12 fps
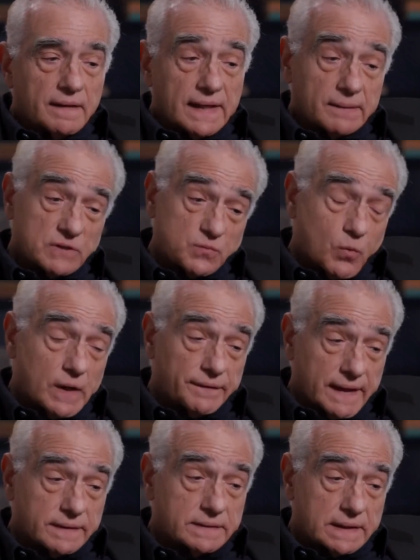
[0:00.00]
That was one
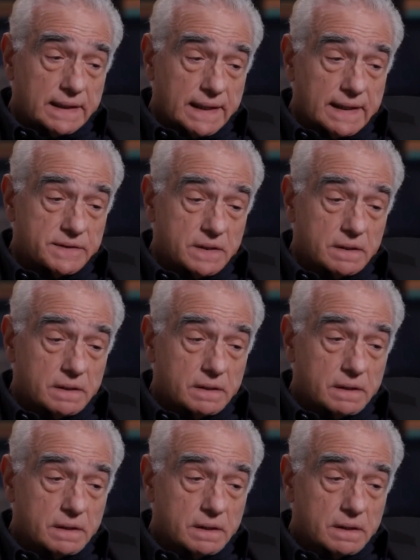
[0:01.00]
that has
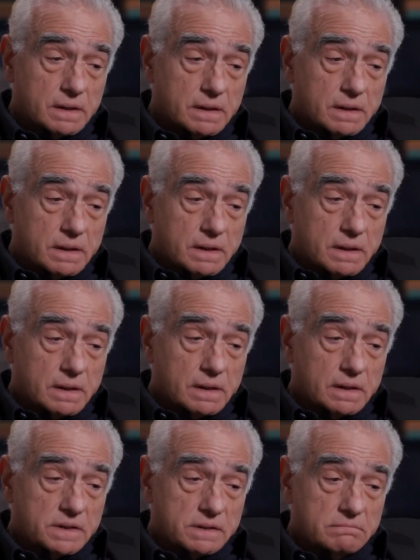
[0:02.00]

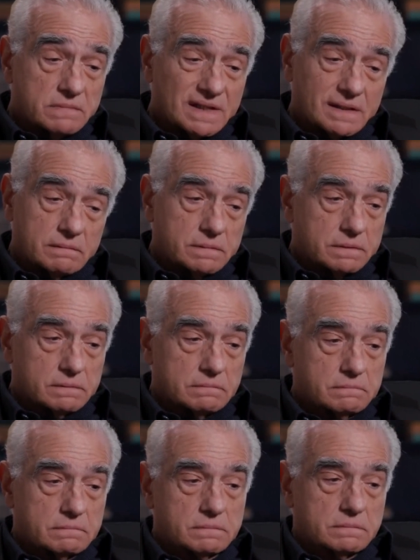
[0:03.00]

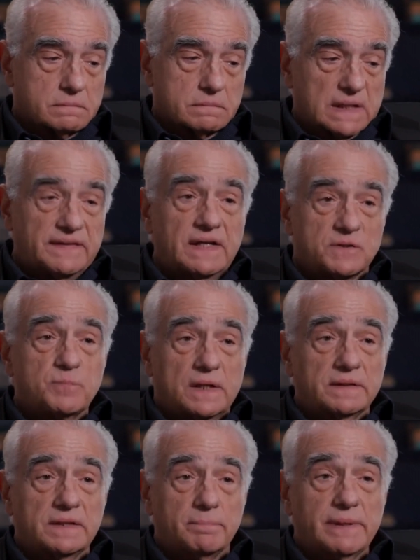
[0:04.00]
I think it's
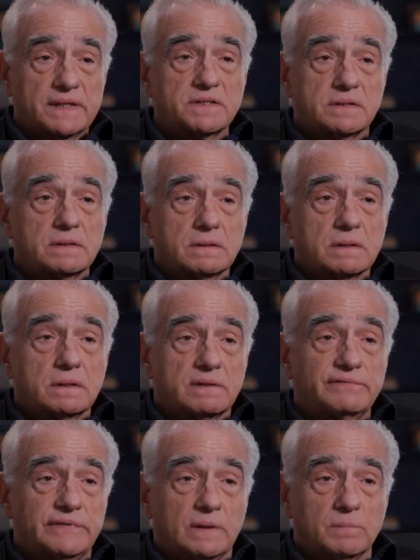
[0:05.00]
probably the best
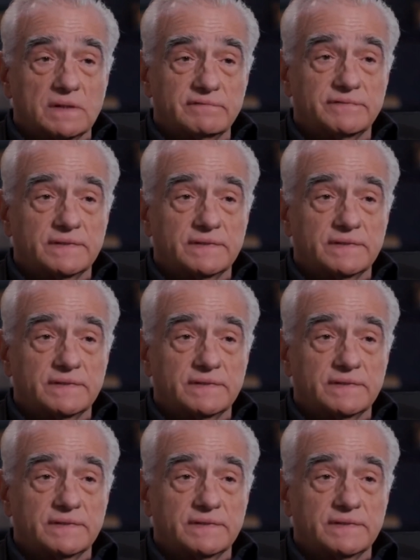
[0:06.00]
film